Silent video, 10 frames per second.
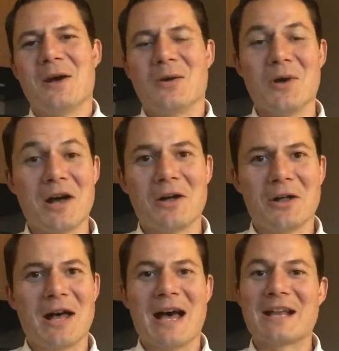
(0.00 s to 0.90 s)

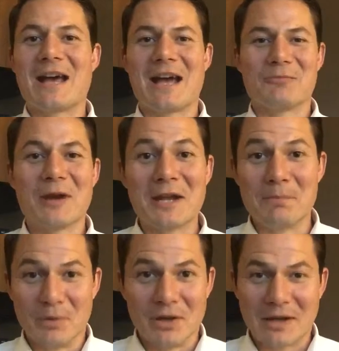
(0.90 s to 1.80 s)
Well, I read a
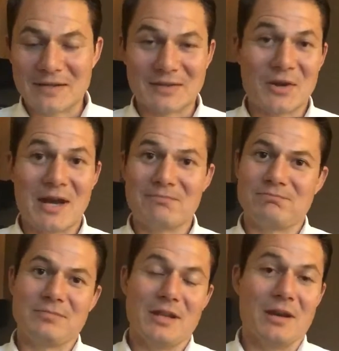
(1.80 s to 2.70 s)
book, so I
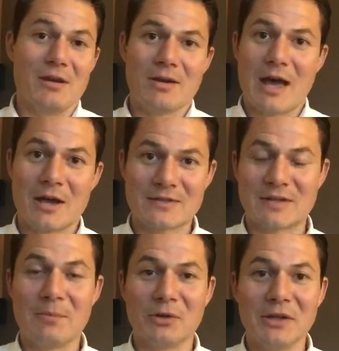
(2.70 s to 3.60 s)

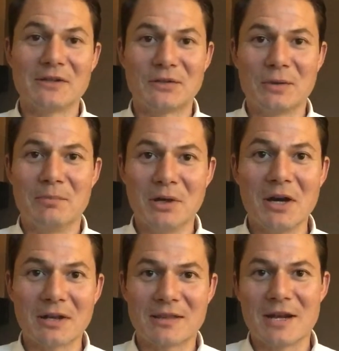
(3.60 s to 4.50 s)
stumbled into a
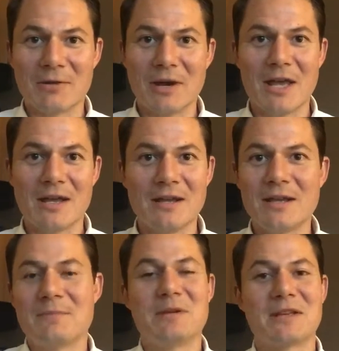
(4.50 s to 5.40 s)
book that I
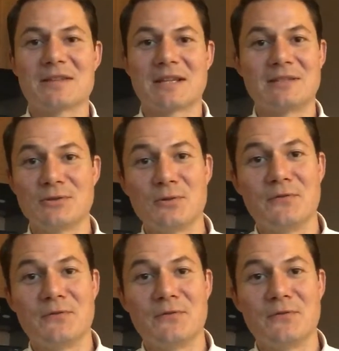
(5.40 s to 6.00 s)
read because I do